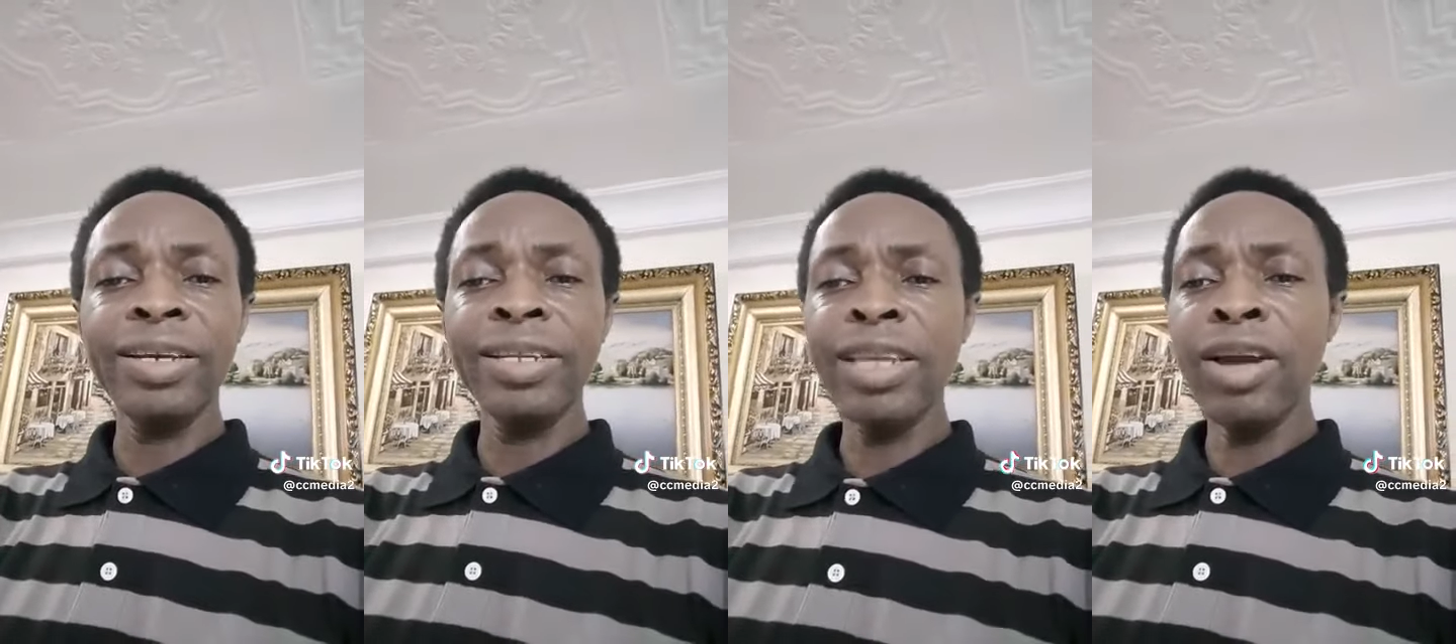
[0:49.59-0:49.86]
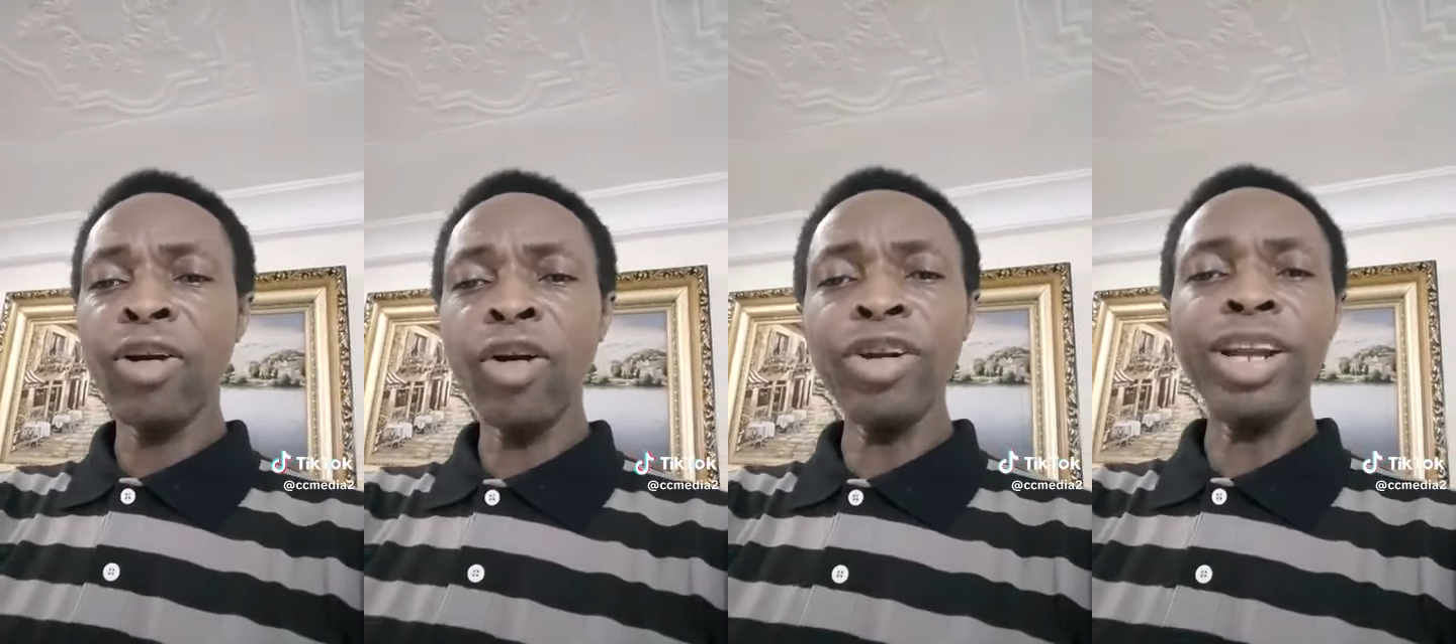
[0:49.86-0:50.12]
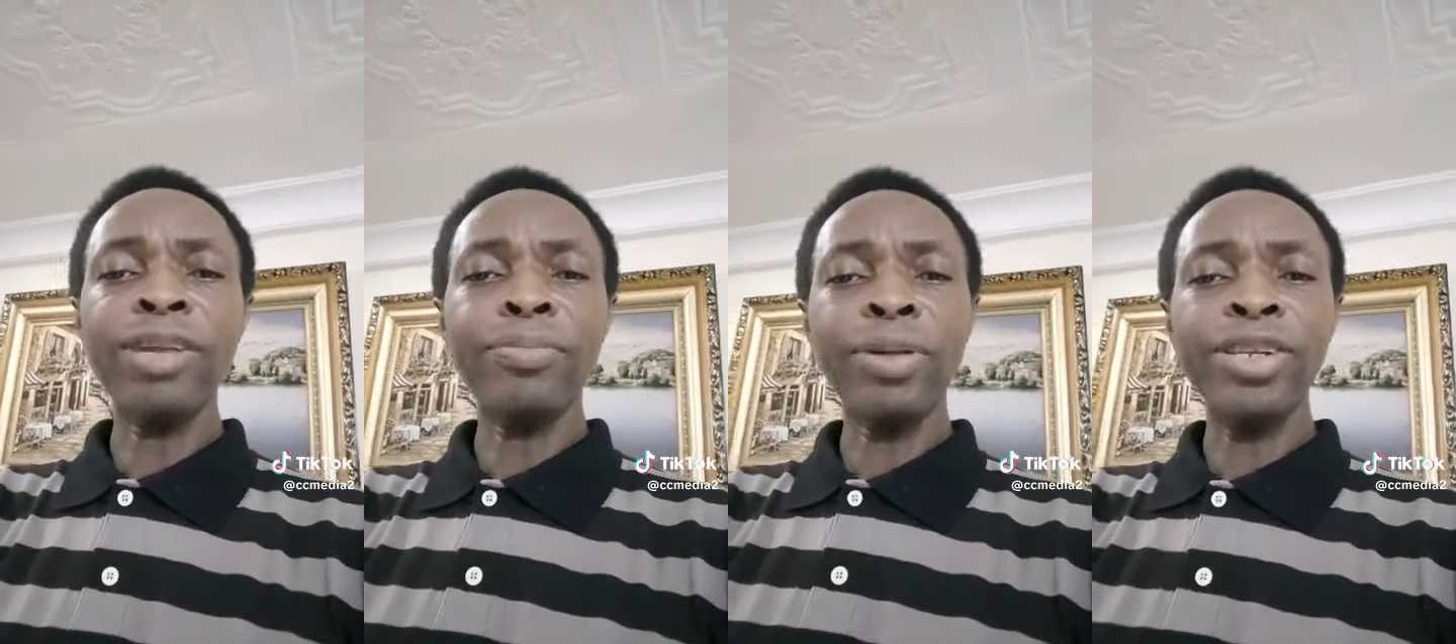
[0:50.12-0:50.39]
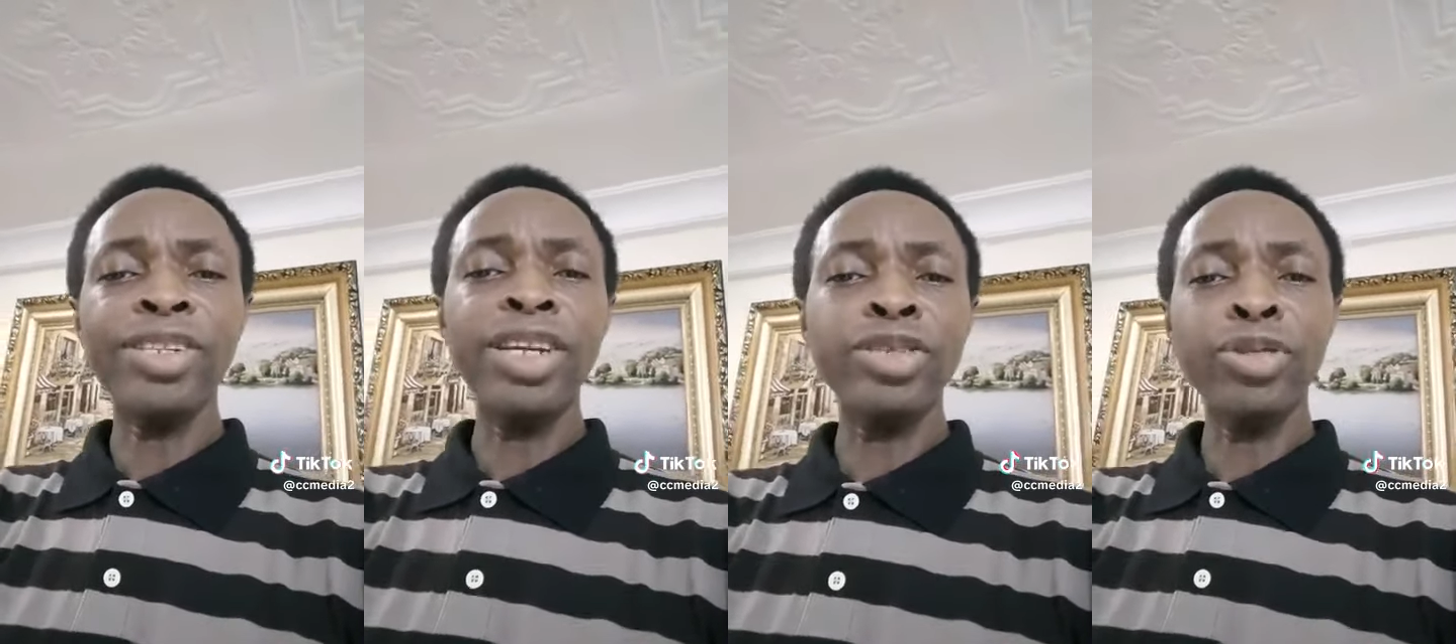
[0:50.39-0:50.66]
the current
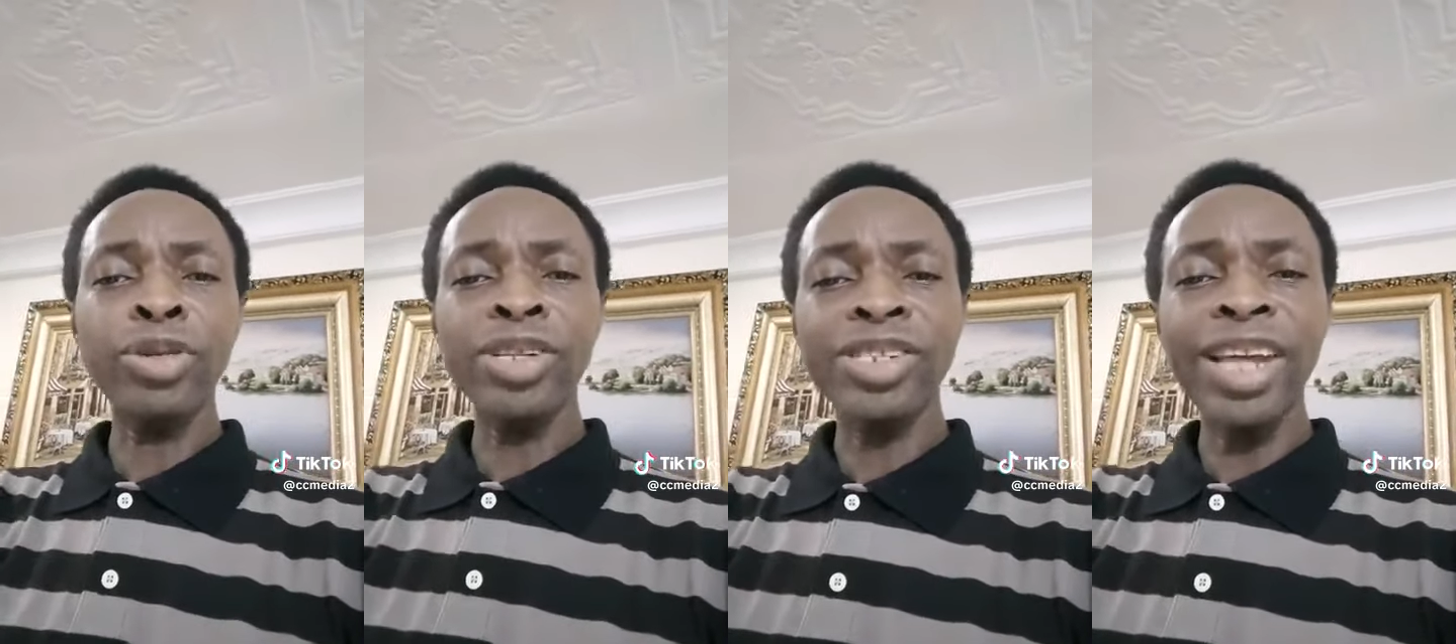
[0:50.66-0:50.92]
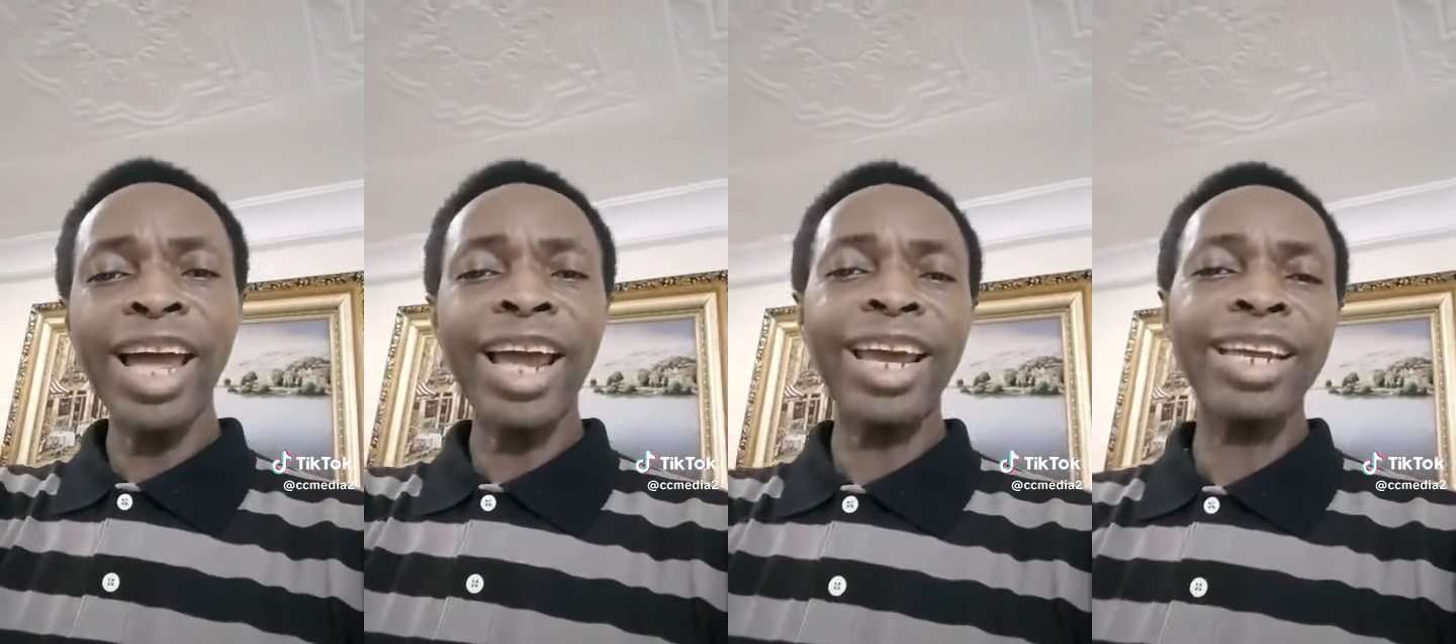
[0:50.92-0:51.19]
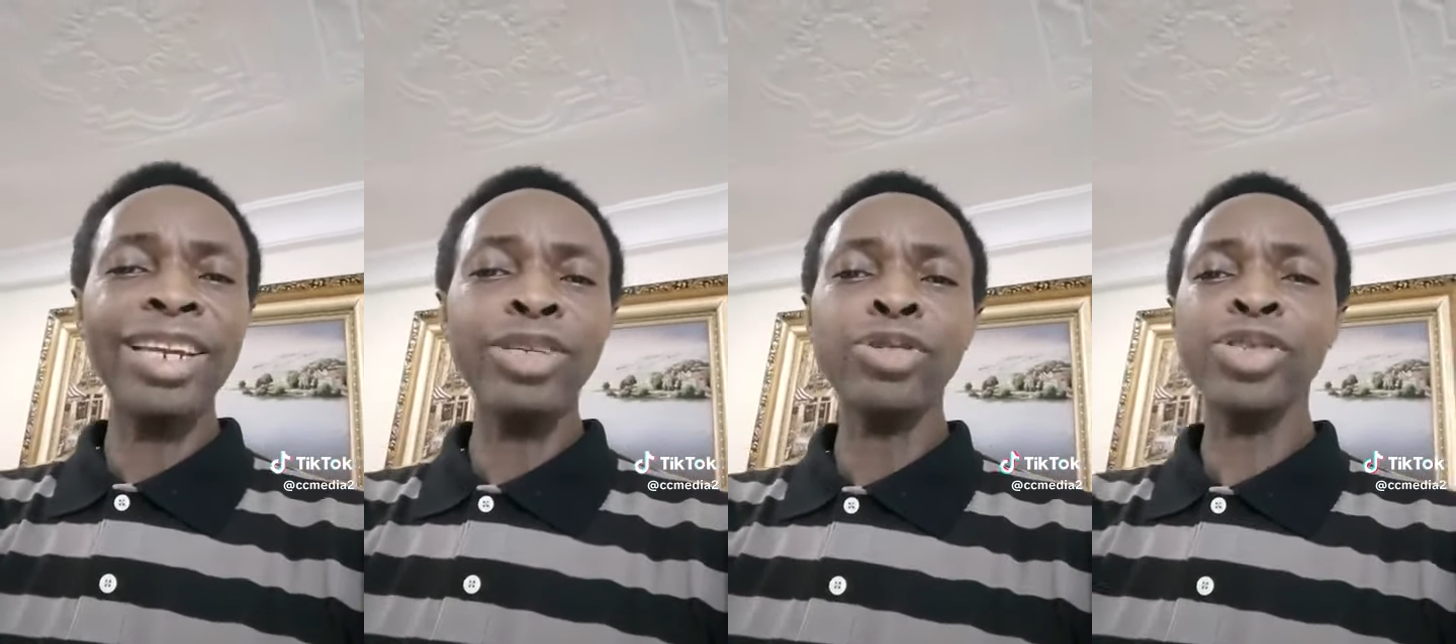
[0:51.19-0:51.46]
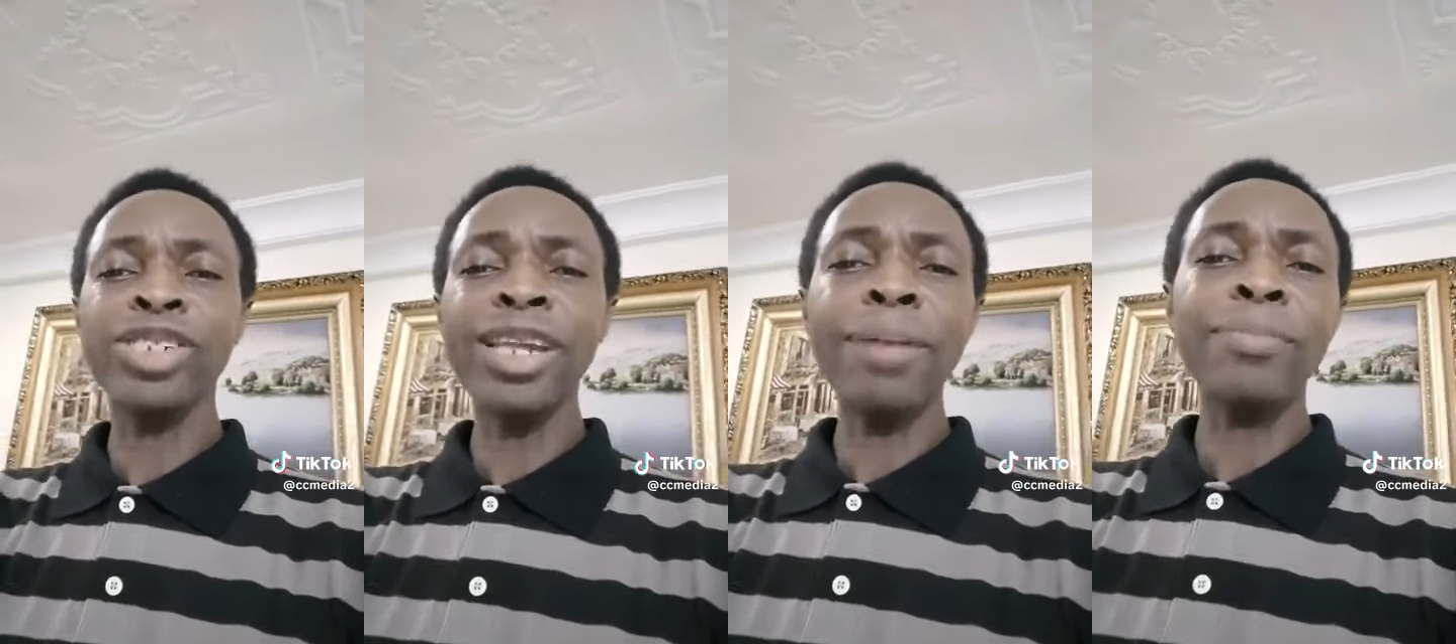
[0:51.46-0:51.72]
president should resign. He
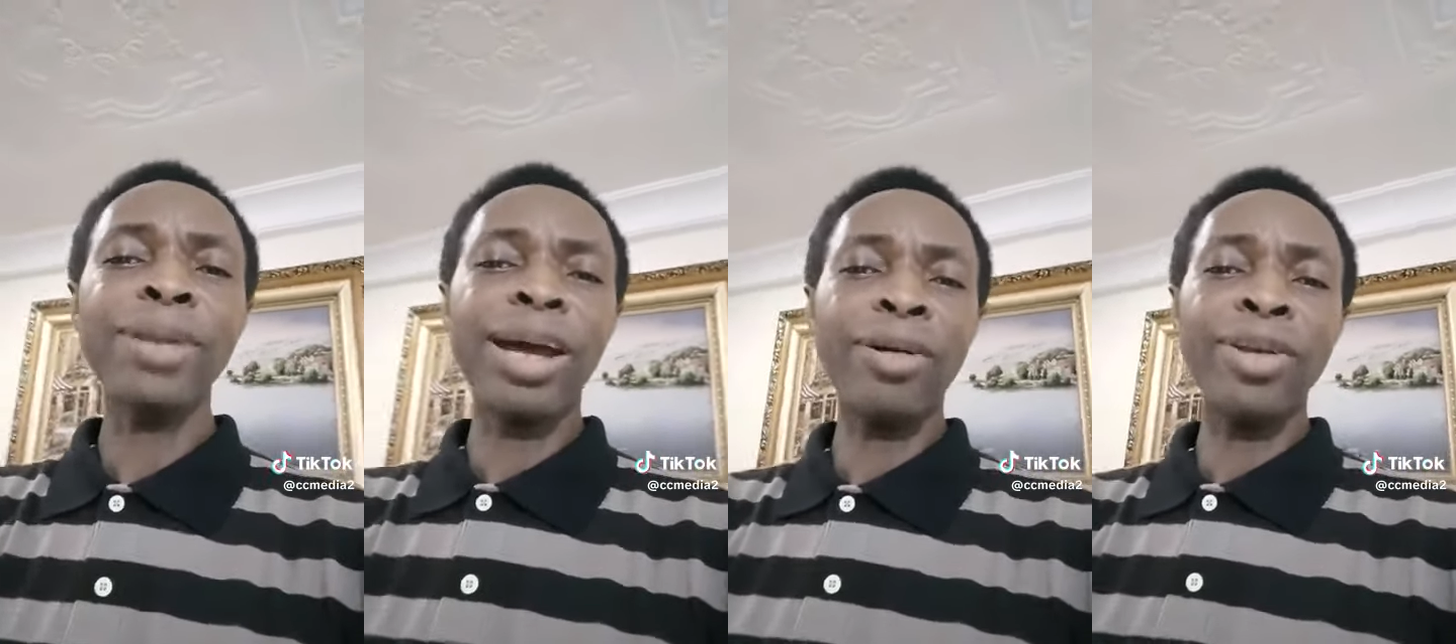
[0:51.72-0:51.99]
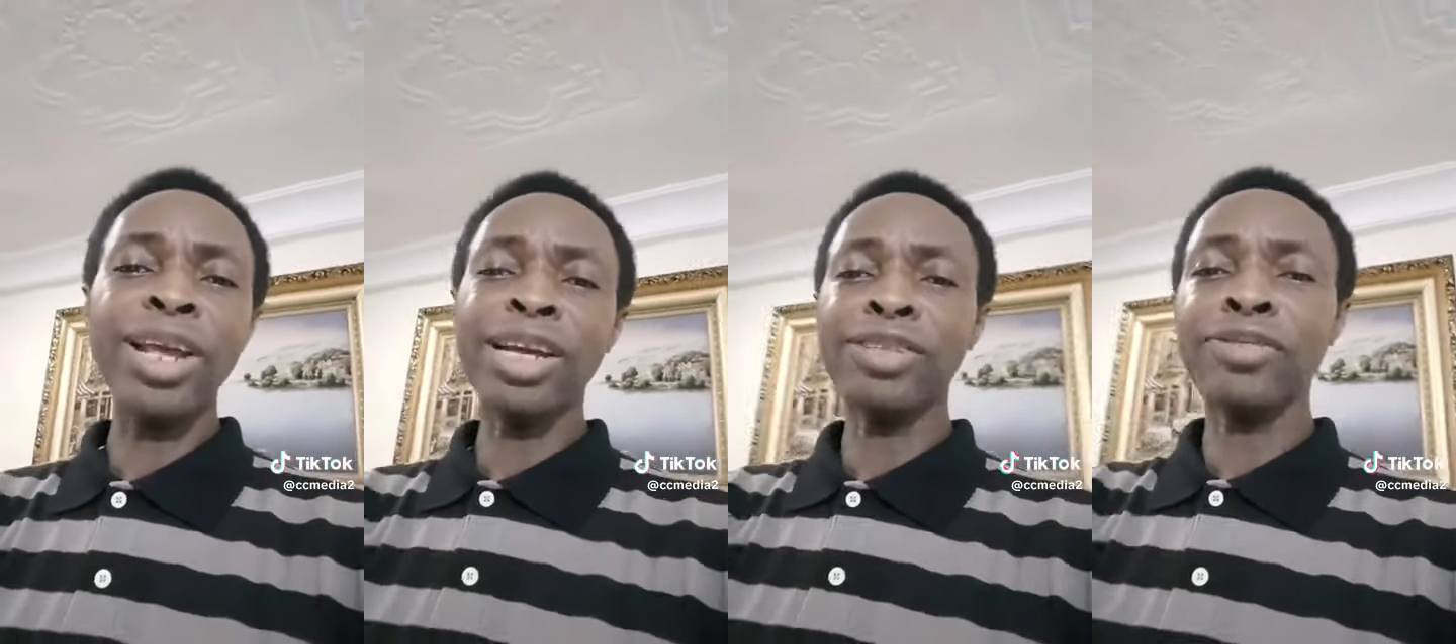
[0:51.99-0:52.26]
should step down.